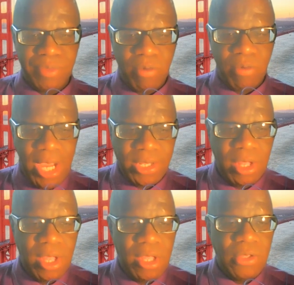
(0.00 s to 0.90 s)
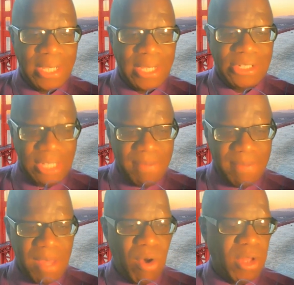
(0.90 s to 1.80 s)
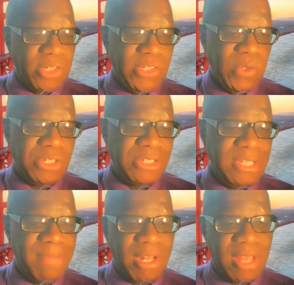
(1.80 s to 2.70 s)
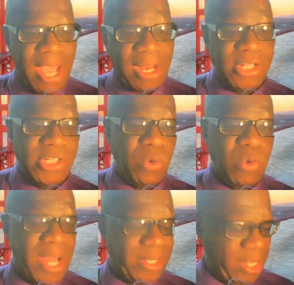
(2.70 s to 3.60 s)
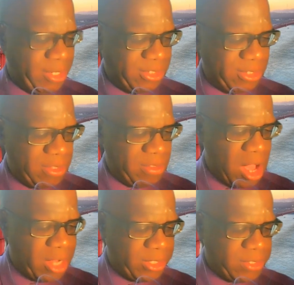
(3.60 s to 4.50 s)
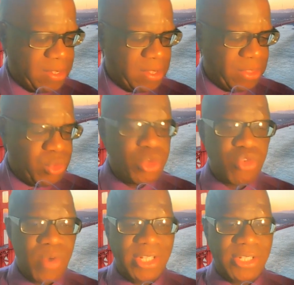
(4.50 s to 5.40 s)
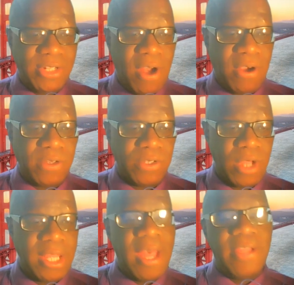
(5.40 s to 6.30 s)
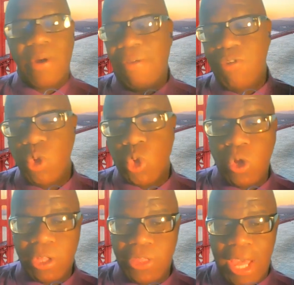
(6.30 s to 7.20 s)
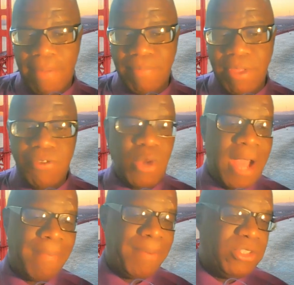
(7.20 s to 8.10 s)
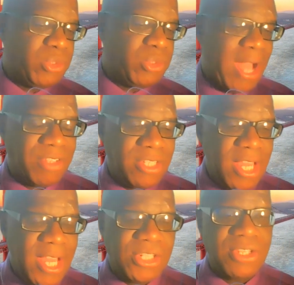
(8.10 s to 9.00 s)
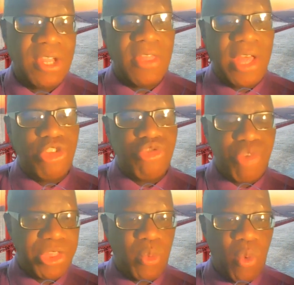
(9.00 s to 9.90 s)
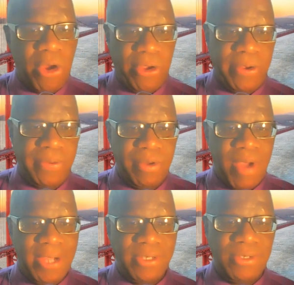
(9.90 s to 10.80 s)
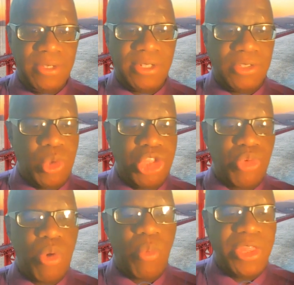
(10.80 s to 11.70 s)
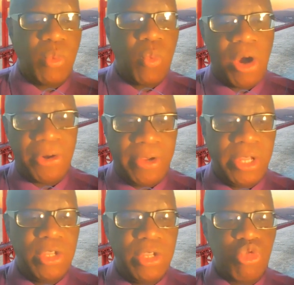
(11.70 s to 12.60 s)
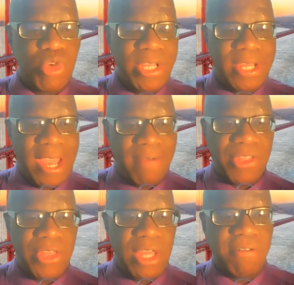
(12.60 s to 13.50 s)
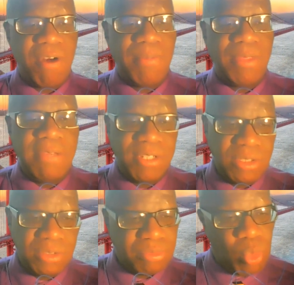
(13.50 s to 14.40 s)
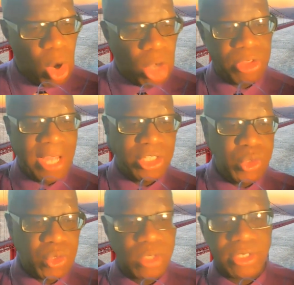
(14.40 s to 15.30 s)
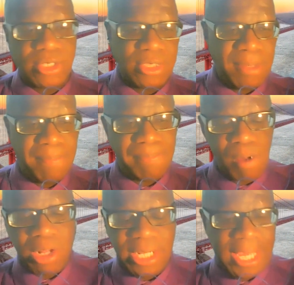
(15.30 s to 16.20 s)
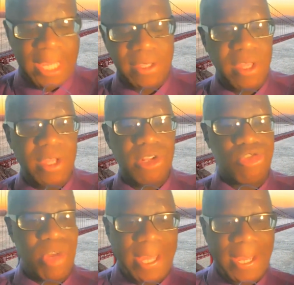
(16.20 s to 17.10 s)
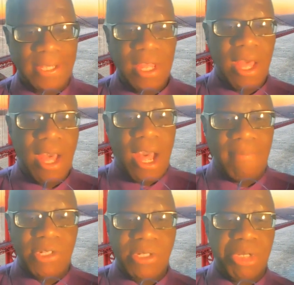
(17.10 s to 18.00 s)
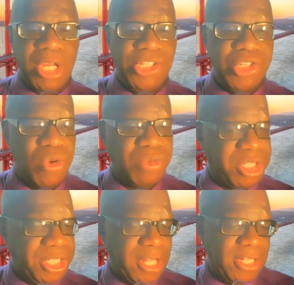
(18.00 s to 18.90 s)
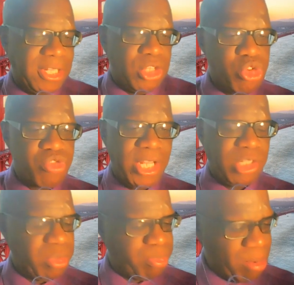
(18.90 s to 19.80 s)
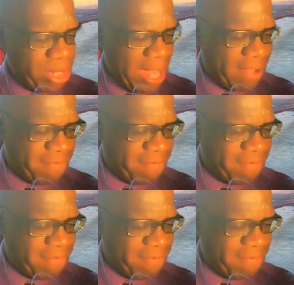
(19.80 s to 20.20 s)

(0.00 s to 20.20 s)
right? You can steam them also, steam it lightly so that the nutrients are not. Now, if you cook them, if you don't have a taste, then drink the water, right? Don't throw away the water drink everything from even the water that you cook the broccoli in, drink it. Because you don't, since the nutrients would probably have